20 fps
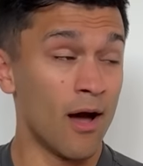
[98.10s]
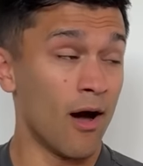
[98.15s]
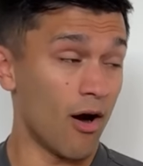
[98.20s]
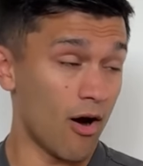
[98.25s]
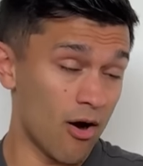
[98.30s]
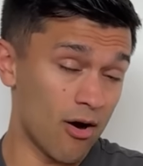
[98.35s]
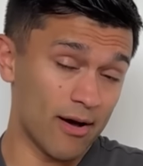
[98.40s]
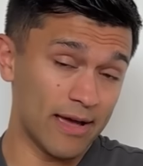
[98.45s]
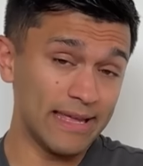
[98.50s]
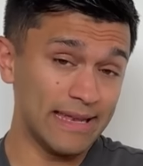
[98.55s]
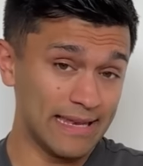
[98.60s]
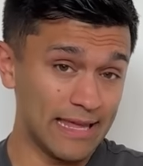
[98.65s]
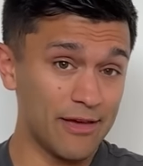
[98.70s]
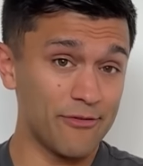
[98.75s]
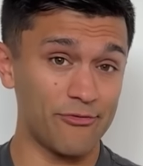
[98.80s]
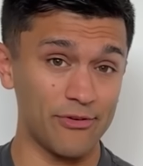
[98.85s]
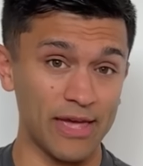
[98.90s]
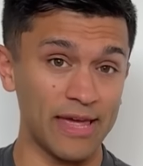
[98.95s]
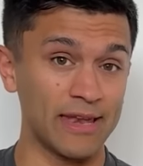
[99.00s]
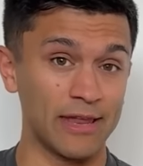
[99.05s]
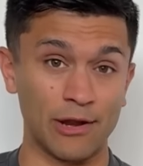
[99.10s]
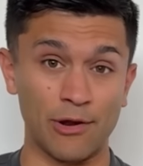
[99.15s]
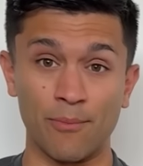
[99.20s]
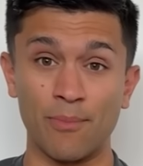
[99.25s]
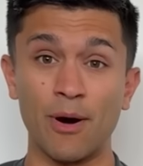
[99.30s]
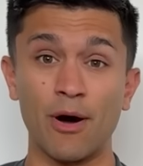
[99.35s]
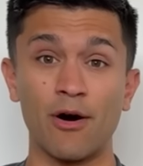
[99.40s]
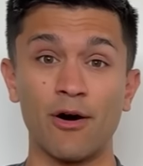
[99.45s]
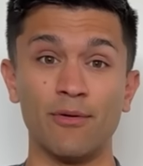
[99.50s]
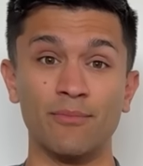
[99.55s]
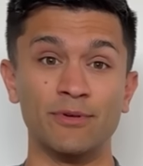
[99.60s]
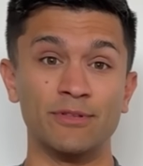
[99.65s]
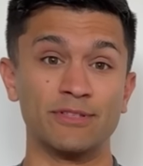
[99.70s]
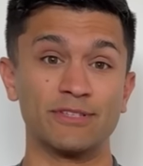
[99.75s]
I live in an apartment,